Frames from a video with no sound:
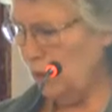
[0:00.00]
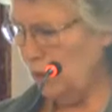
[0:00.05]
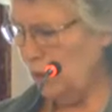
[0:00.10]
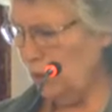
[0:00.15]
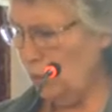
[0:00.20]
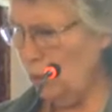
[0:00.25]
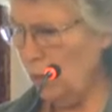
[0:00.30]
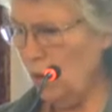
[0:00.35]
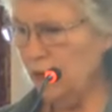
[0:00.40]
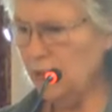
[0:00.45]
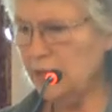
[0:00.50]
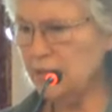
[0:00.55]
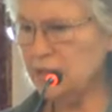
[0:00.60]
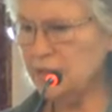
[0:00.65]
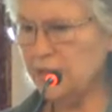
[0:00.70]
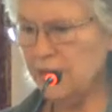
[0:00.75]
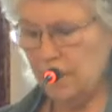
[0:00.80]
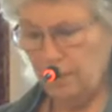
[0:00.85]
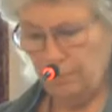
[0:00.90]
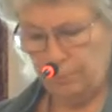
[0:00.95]
In one
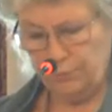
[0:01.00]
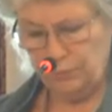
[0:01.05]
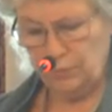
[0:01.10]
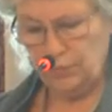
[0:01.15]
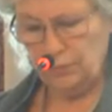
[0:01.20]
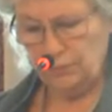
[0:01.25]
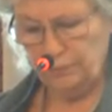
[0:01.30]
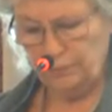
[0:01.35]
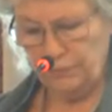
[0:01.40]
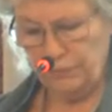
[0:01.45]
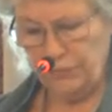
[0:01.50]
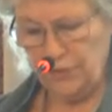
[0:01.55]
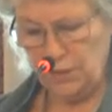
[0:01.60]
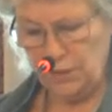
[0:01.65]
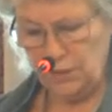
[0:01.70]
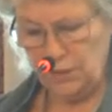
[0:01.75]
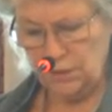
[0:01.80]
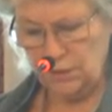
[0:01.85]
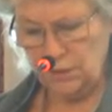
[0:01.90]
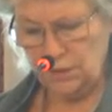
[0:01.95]
example,
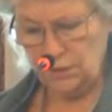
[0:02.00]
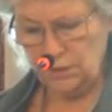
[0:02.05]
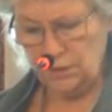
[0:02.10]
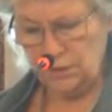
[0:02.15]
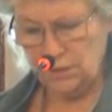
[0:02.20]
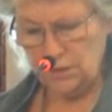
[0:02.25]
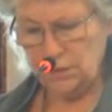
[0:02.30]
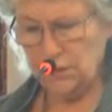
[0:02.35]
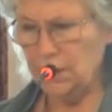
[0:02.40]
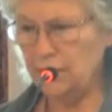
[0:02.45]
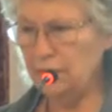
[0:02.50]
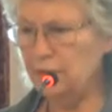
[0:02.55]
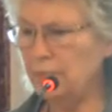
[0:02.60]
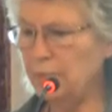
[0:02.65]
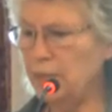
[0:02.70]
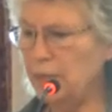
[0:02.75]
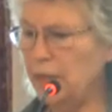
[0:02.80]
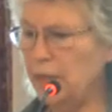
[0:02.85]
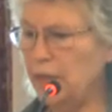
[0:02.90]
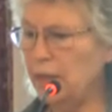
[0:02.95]
this, in the
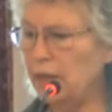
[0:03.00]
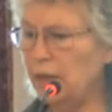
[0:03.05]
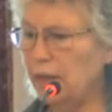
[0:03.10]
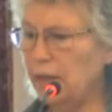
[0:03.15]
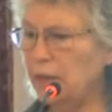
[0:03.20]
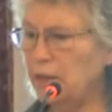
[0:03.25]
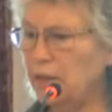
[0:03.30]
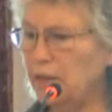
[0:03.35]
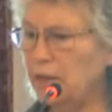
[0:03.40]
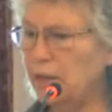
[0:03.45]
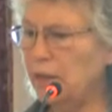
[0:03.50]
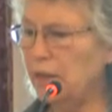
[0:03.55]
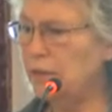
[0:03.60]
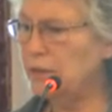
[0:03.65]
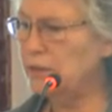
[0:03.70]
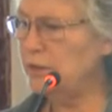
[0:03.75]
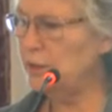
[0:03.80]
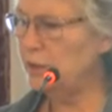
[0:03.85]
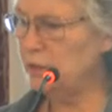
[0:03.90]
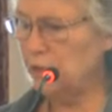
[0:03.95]
Selimiye at
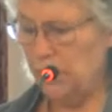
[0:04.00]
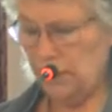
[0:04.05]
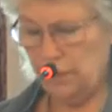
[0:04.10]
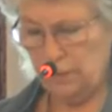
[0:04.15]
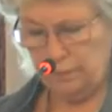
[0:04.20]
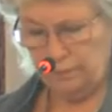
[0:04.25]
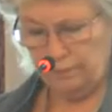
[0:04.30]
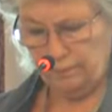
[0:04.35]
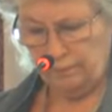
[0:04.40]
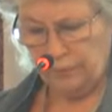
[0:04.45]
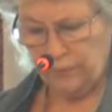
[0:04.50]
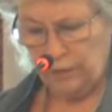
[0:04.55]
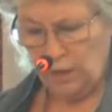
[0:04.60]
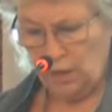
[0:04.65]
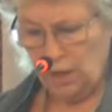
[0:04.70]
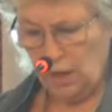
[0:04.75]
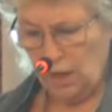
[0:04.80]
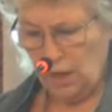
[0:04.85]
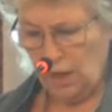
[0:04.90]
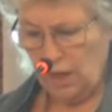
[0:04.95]
Edirne,
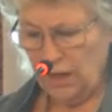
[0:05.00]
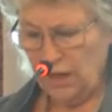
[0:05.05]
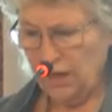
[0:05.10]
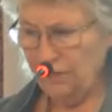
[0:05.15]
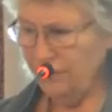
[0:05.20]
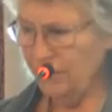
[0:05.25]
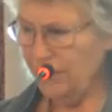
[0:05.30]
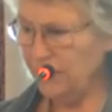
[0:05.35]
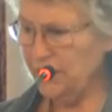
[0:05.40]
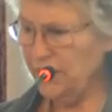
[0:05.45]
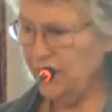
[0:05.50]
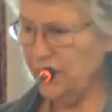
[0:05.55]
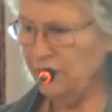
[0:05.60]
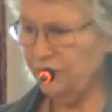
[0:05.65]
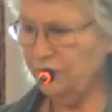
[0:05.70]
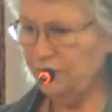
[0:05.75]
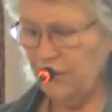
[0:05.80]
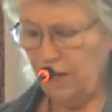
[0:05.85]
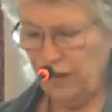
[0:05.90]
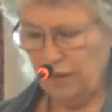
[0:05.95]
I have
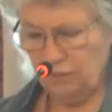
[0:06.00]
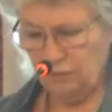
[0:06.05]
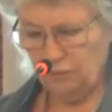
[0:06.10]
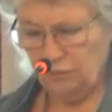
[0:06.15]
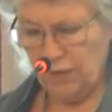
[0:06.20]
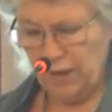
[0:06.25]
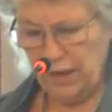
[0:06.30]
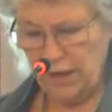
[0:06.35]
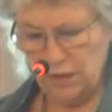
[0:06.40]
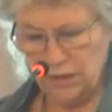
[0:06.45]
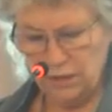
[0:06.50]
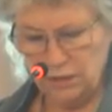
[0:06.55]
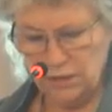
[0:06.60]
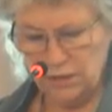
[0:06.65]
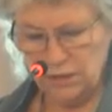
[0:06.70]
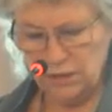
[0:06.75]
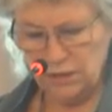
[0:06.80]
identified radial